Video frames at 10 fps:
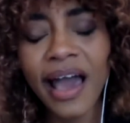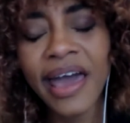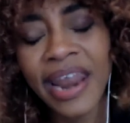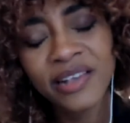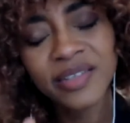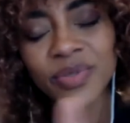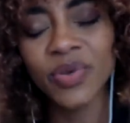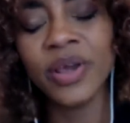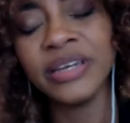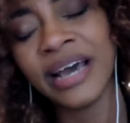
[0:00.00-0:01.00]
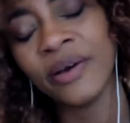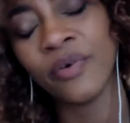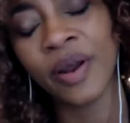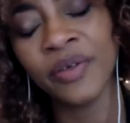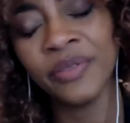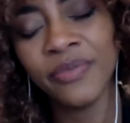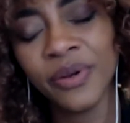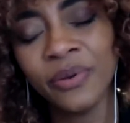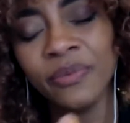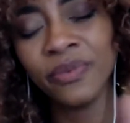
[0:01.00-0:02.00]
And as I was going down around,
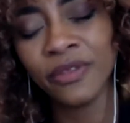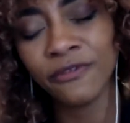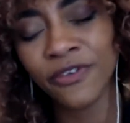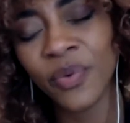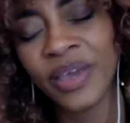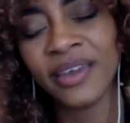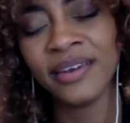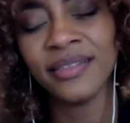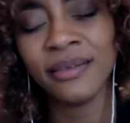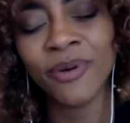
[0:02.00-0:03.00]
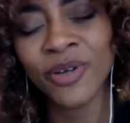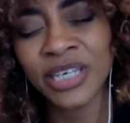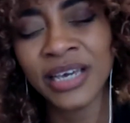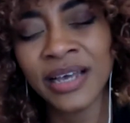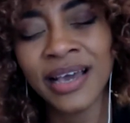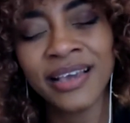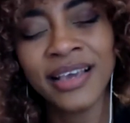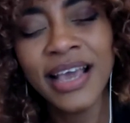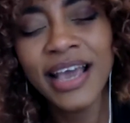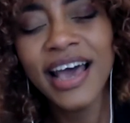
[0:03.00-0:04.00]
the viewing and the body, I
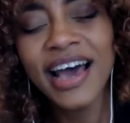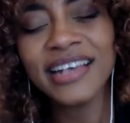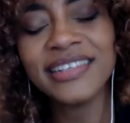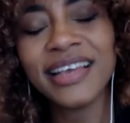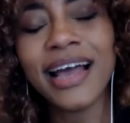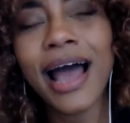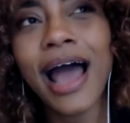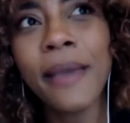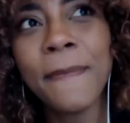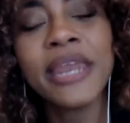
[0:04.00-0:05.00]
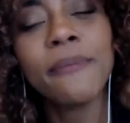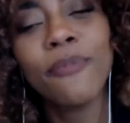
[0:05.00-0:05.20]
was like, I made a